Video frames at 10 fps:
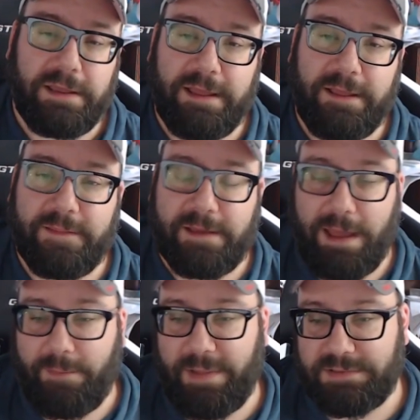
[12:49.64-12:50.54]
in the
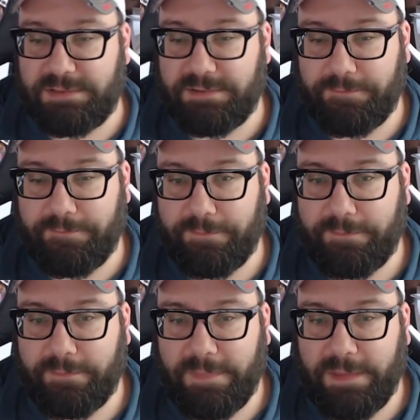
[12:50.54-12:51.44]
comments.
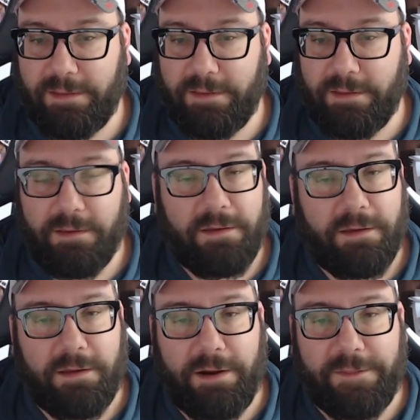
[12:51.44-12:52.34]

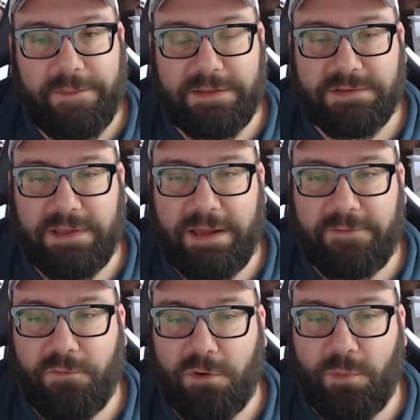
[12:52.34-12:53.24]
All right, thanks a lot
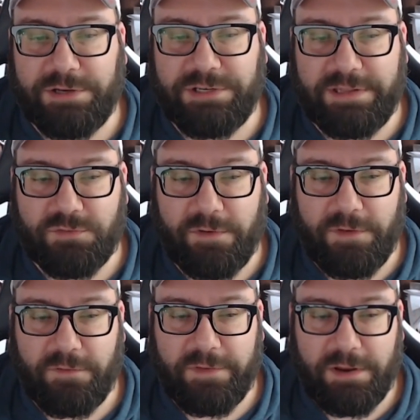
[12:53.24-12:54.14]
for watching this
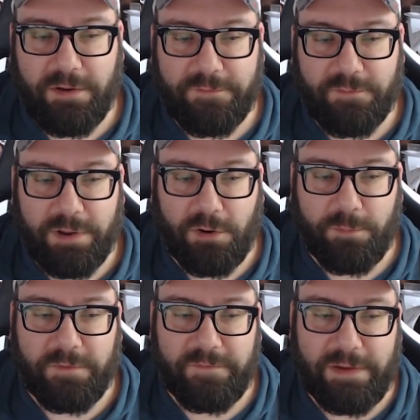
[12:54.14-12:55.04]
review video, everyone.
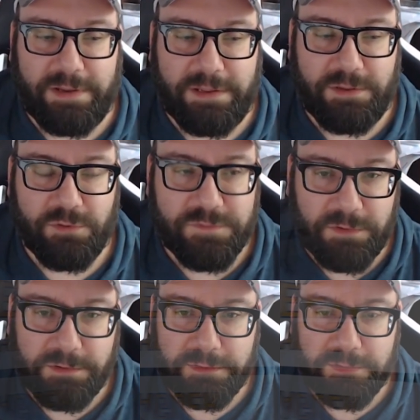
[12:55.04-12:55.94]
Hope you found it
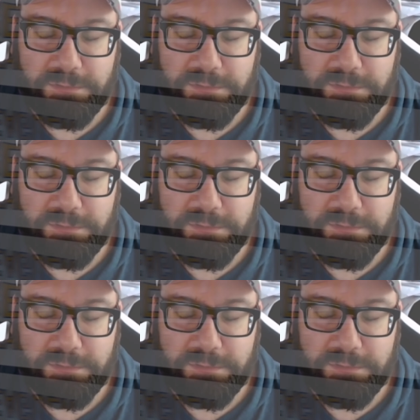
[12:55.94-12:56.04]
useful,